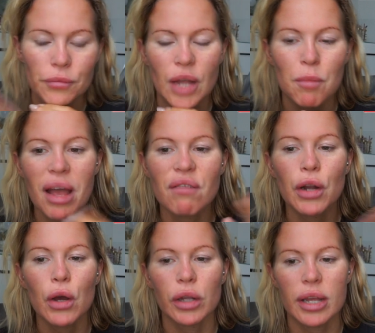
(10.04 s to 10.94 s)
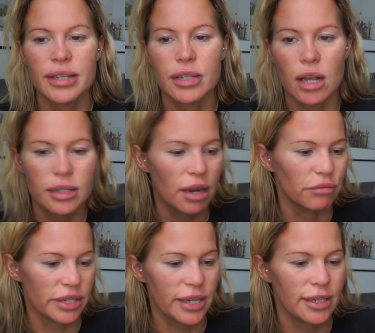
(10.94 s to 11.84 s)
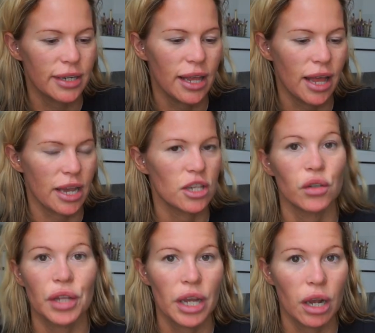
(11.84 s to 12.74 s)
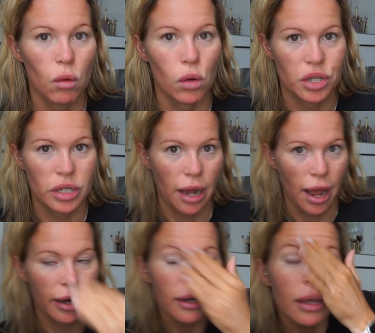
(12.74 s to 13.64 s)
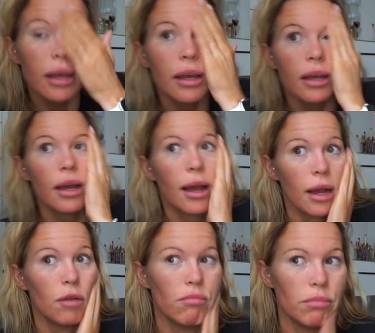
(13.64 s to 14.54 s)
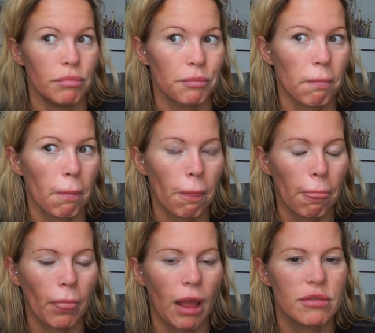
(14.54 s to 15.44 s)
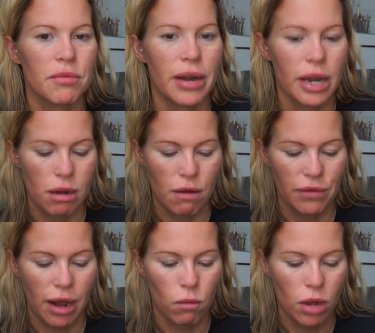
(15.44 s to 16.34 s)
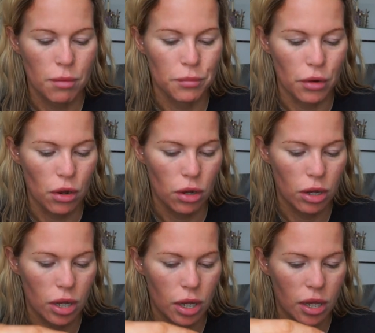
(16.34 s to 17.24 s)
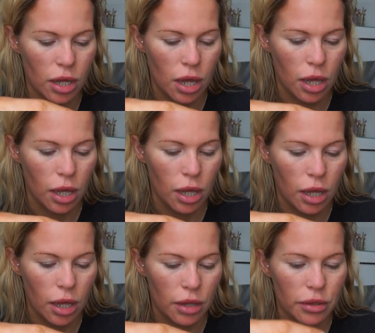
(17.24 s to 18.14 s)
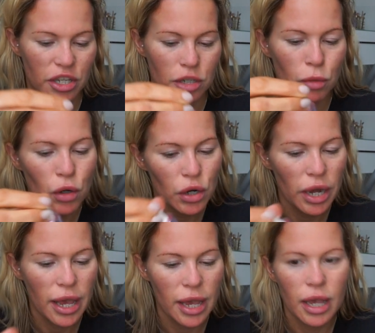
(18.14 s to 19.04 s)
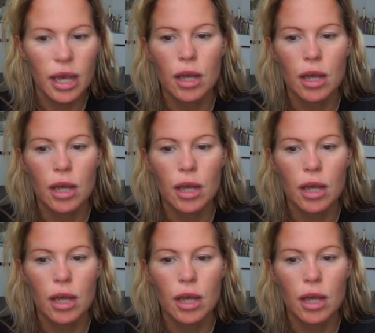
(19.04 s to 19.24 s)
bit of an earlier start today for a Saturday, like it's only 8:45. I have to be ready in half an hour, but this morning